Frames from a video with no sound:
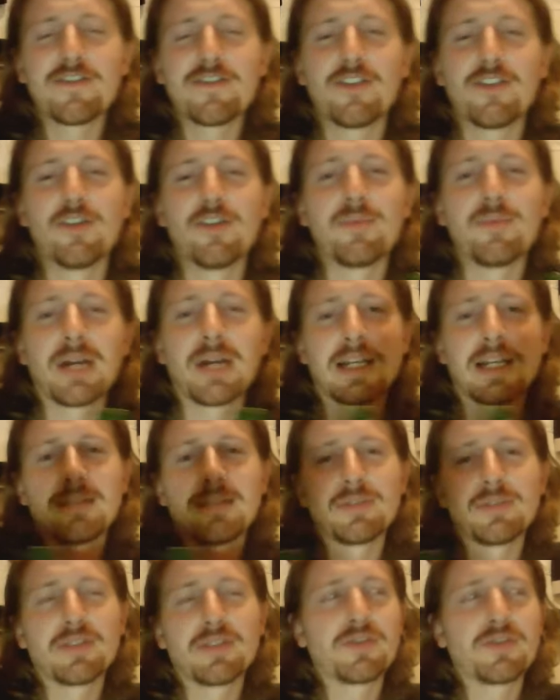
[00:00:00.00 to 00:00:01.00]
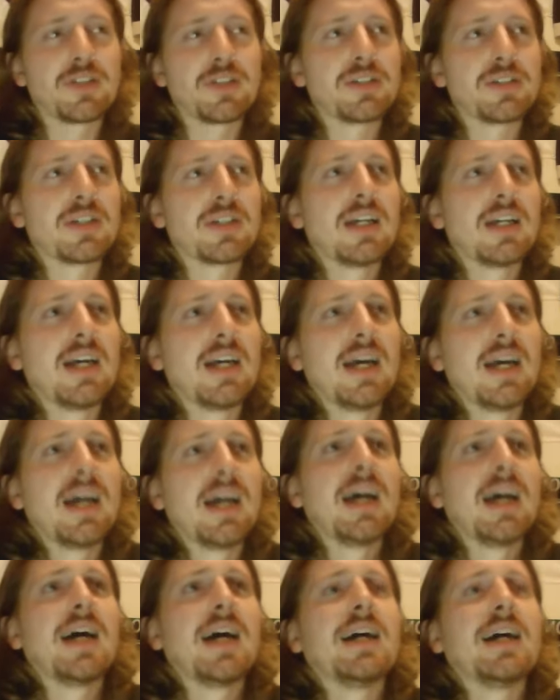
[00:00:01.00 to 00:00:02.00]
form back in midfield.
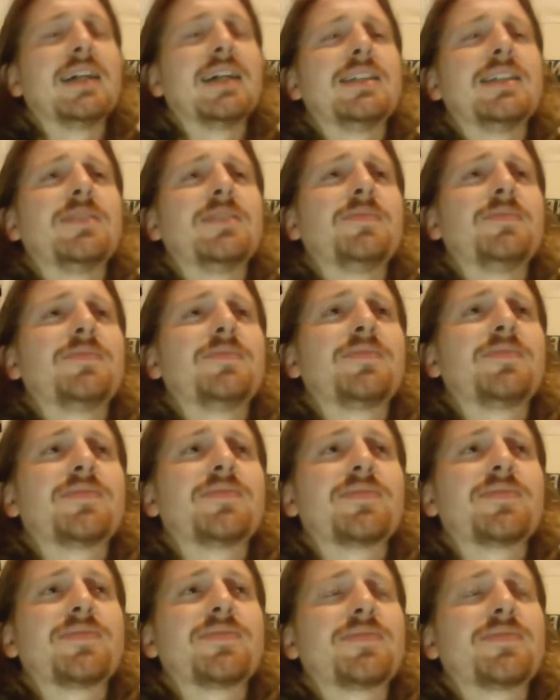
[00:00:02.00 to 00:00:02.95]
Um,